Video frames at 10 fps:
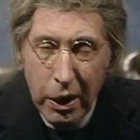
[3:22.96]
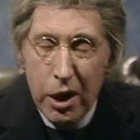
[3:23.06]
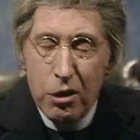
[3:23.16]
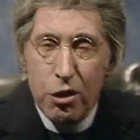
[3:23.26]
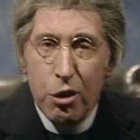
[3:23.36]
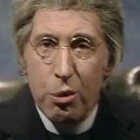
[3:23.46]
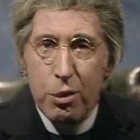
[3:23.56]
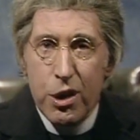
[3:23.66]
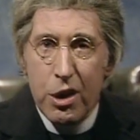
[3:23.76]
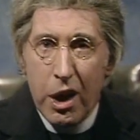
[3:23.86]
Mind you,
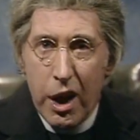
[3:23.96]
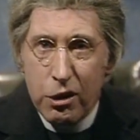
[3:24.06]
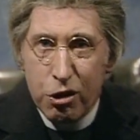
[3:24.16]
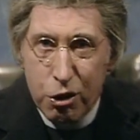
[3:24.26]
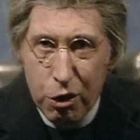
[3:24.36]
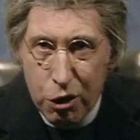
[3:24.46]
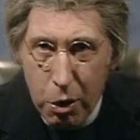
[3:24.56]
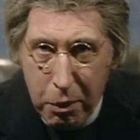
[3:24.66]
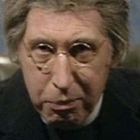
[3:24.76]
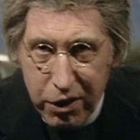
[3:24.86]
when you take stewed
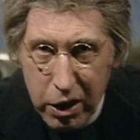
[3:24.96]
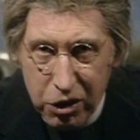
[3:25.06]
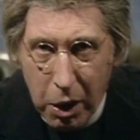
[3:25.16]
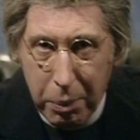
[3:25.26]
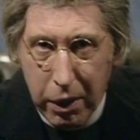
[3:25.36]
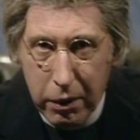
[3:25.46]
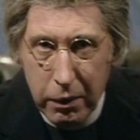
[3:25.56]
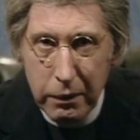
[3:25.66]
rhubarb for your supper,